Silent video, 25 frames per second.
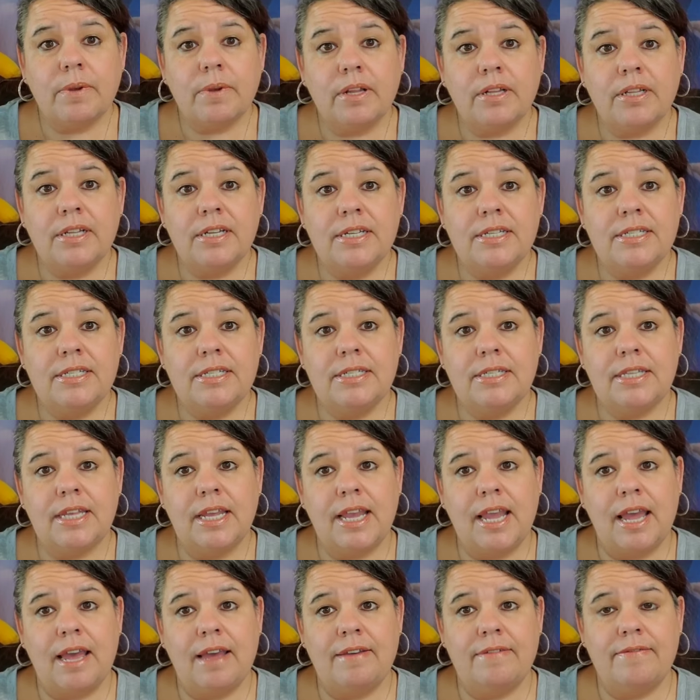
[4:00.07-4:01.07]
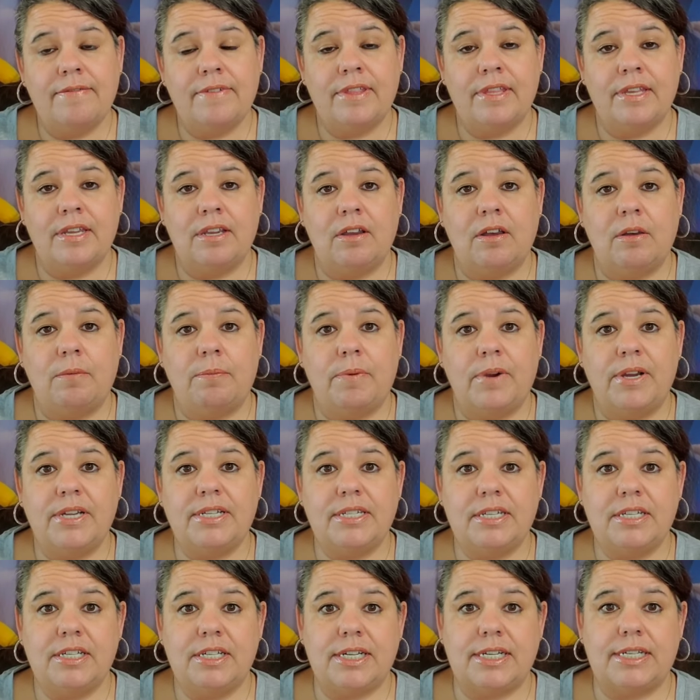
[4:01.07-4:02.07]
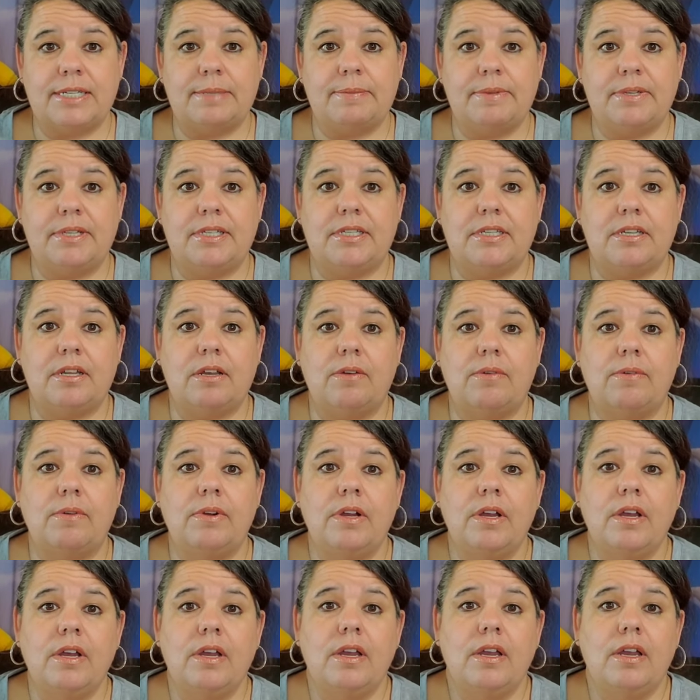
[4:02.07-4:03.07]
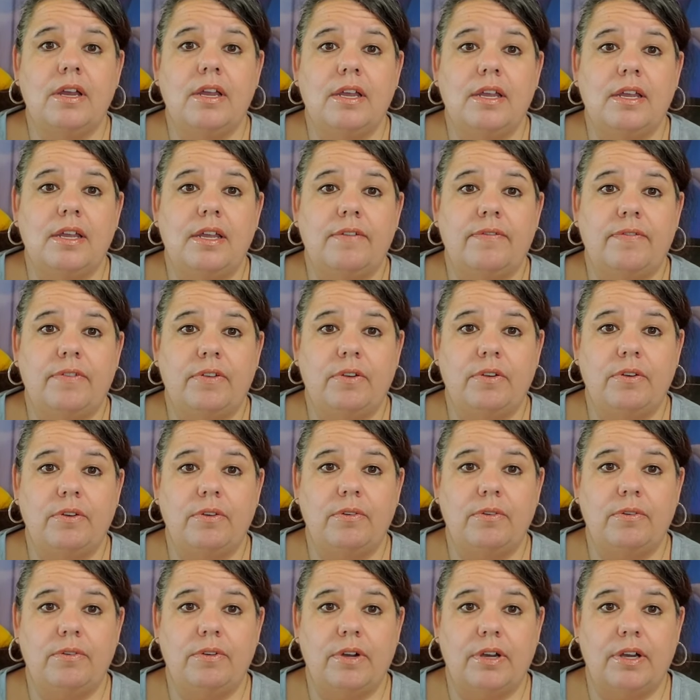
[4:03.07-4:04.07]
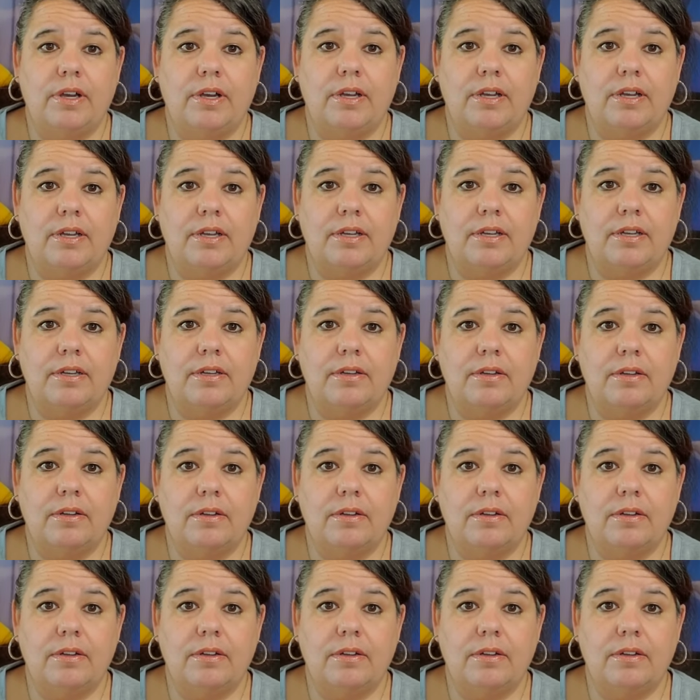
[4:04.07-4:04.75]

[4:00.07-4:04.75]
well as they have a thing called price adjustments. So if you uh,